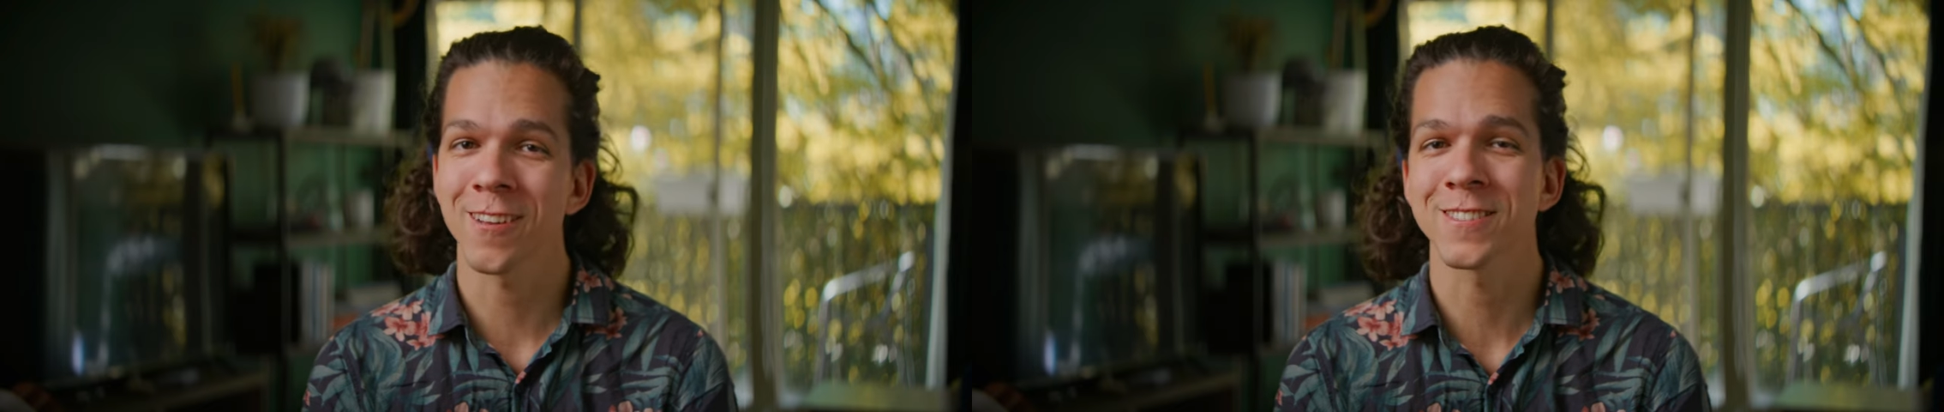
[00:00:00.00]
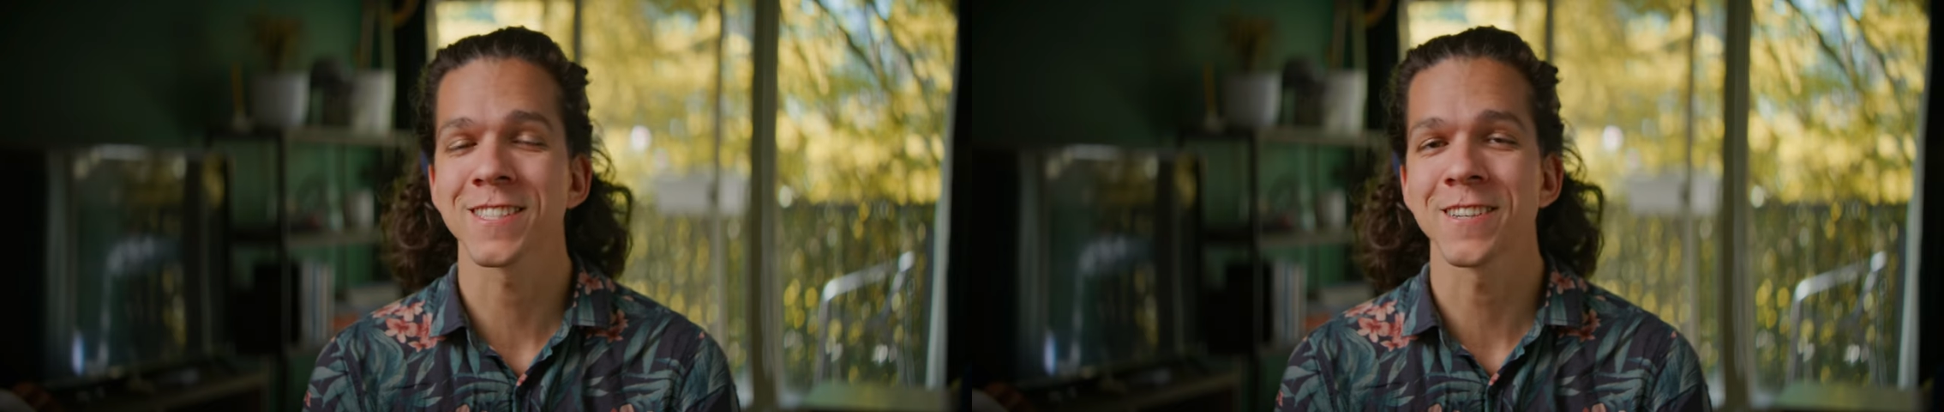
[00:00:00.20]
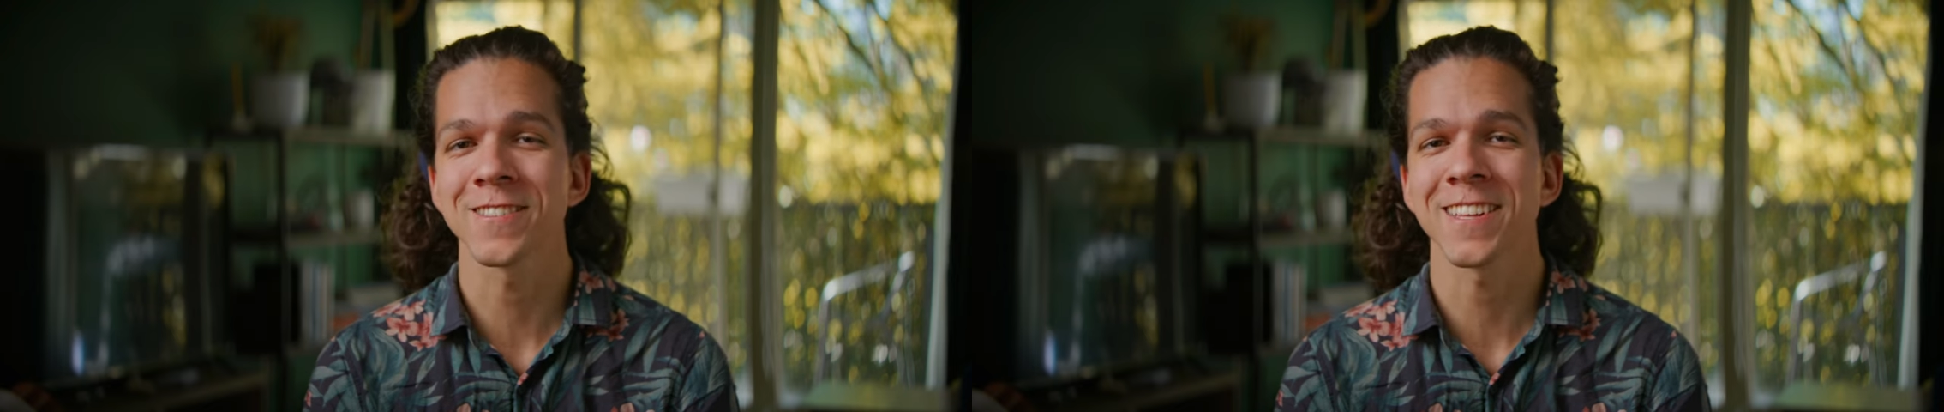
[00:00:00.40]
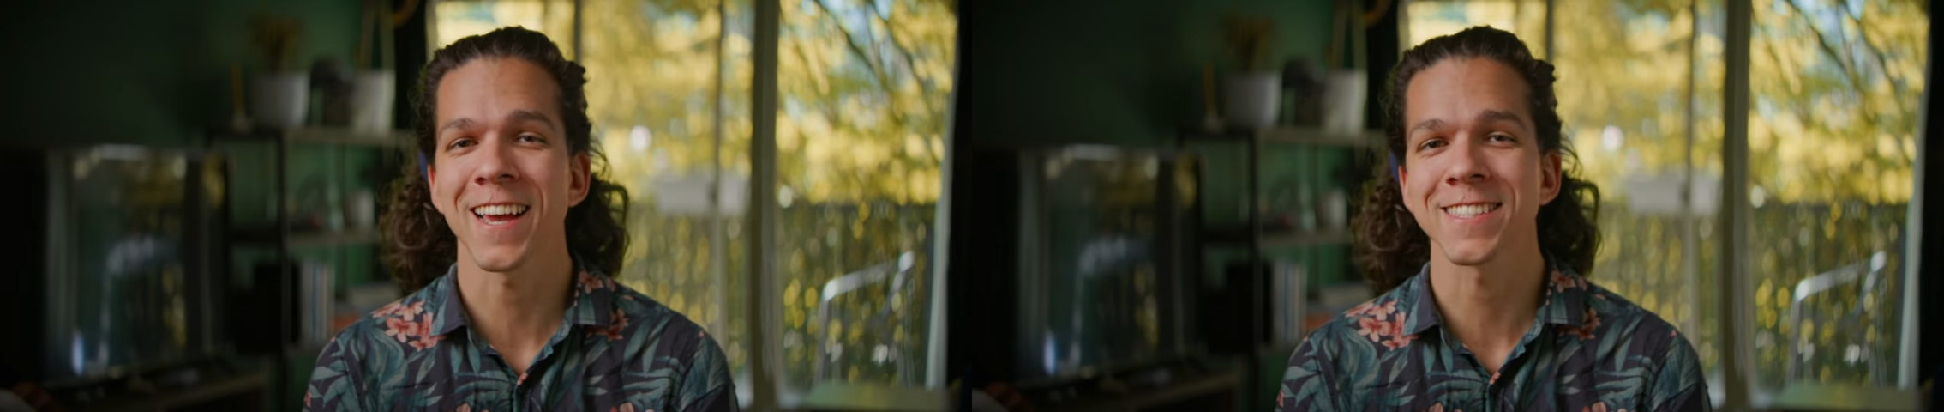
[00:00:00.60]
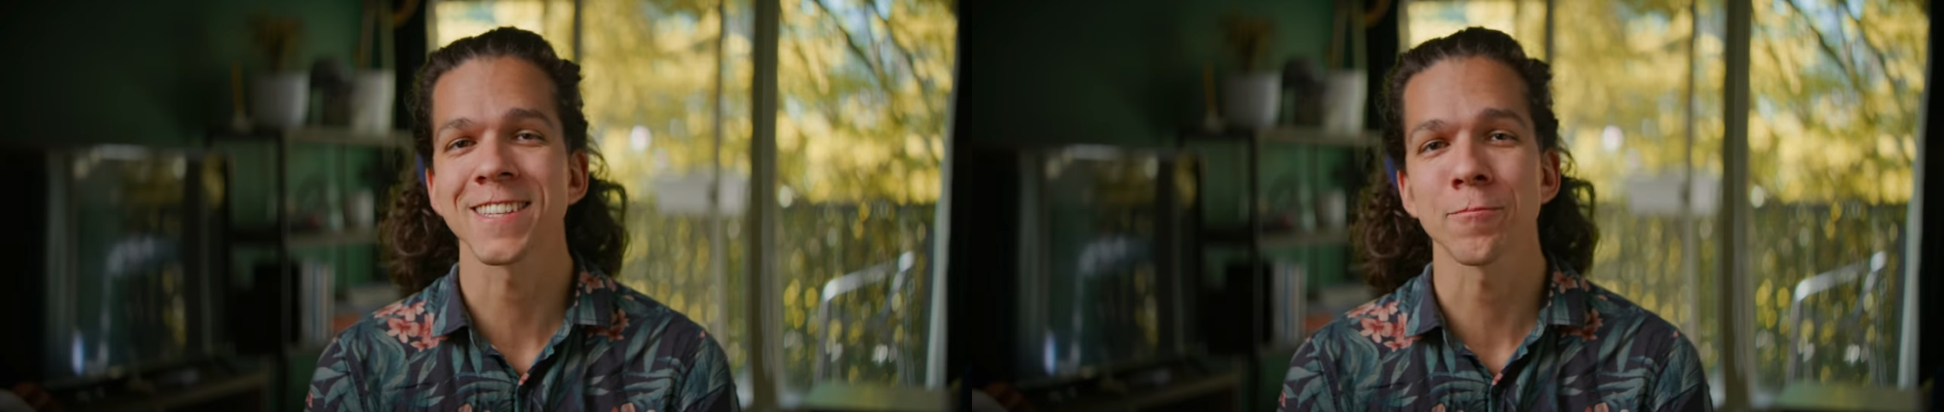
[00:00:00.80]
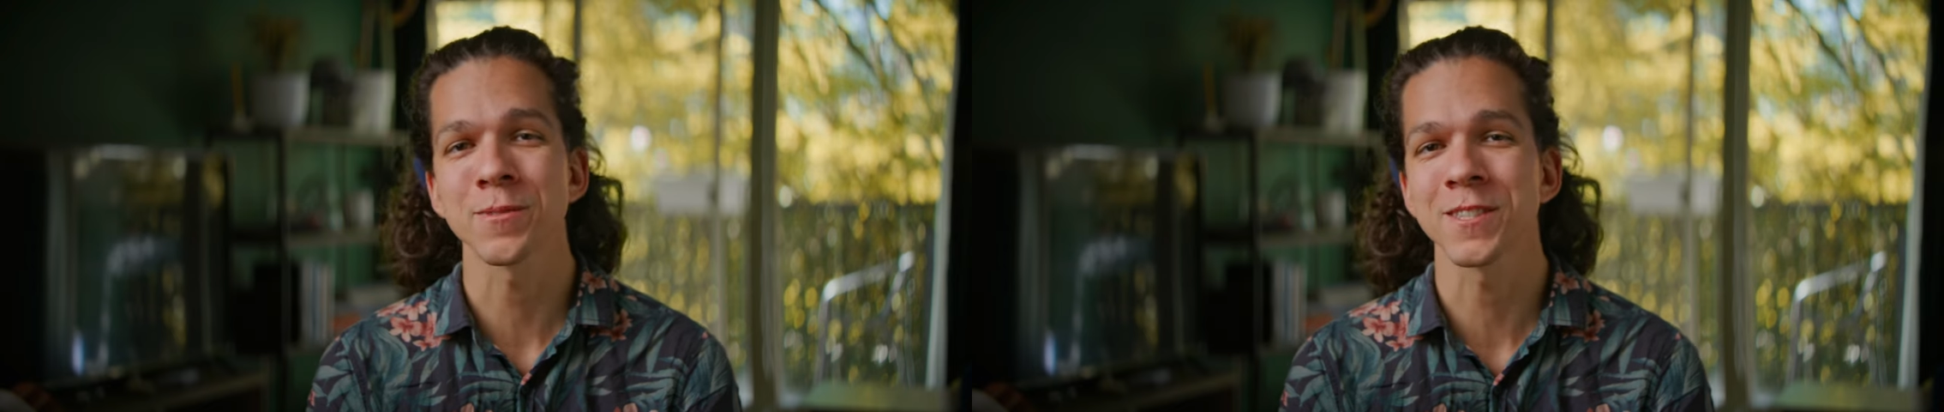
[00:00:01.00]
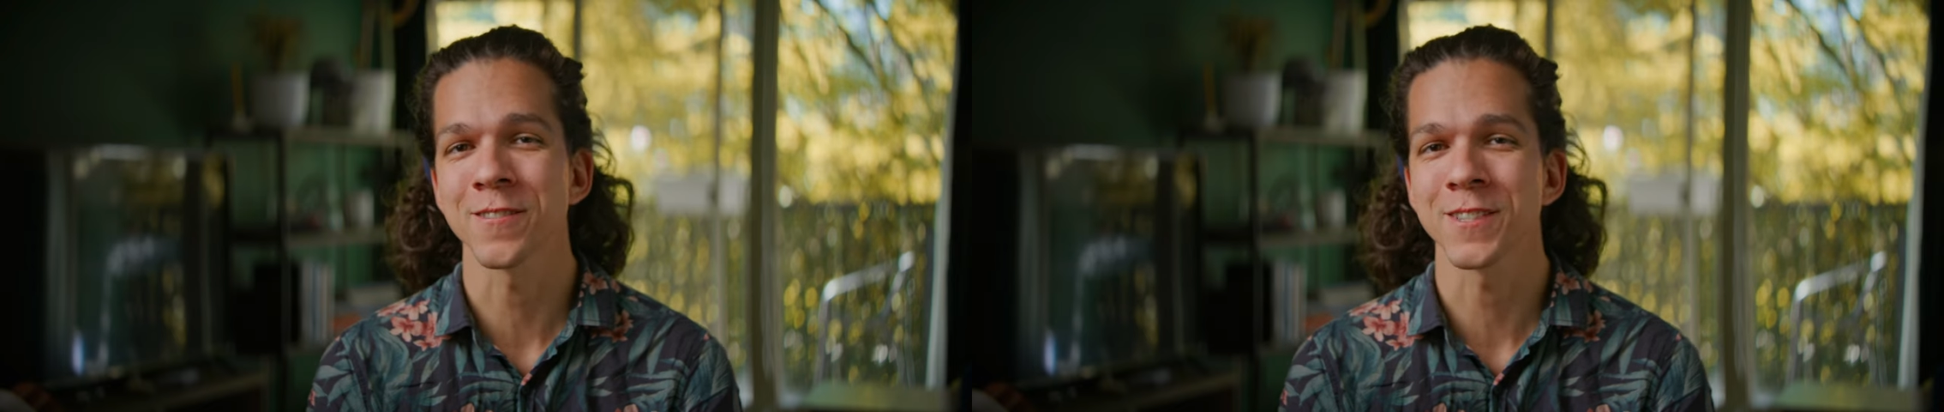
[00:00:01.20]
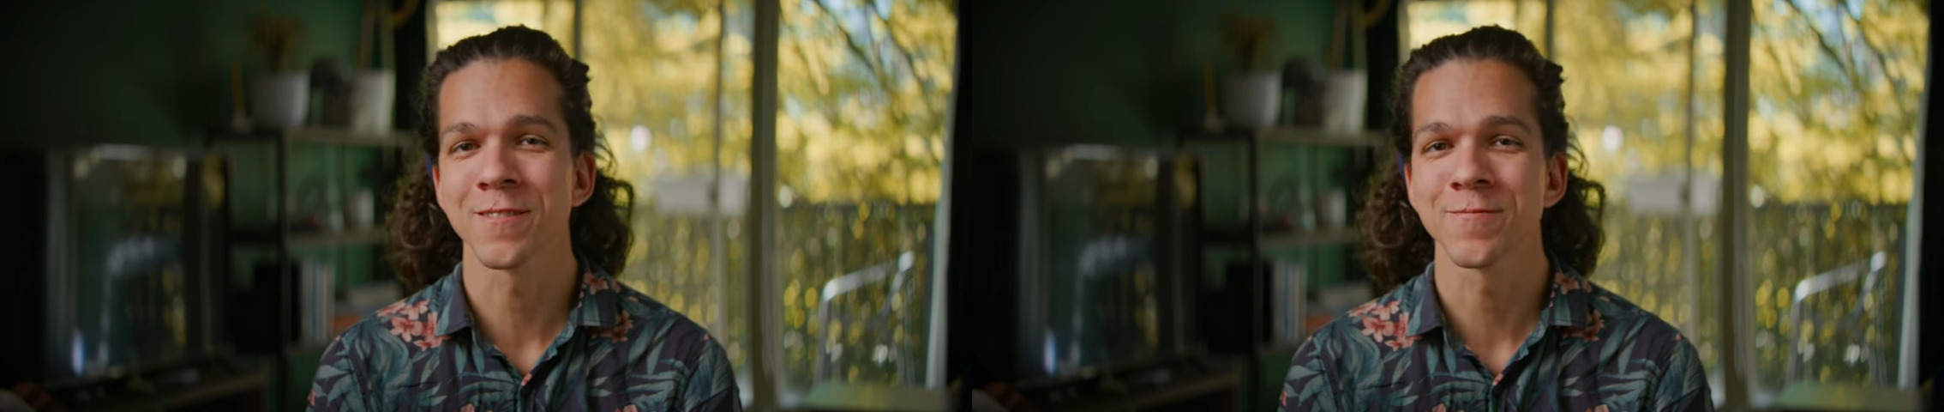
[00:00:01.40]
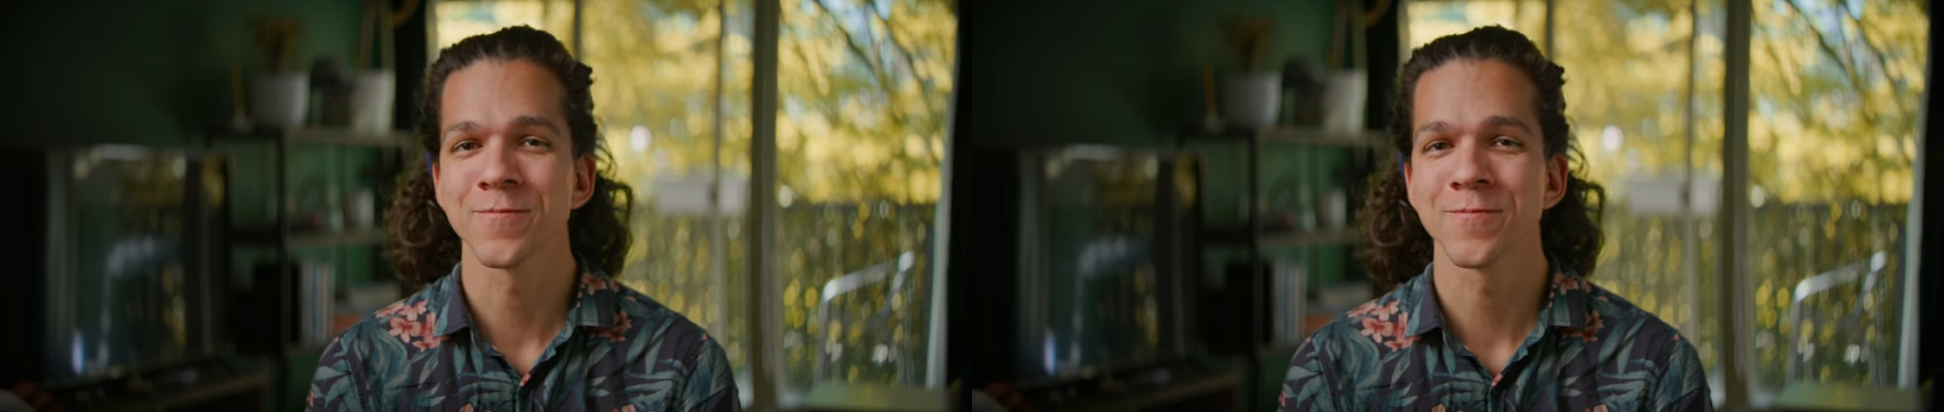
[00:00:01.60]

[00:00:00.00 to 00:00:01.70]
I'll see you on the next episode.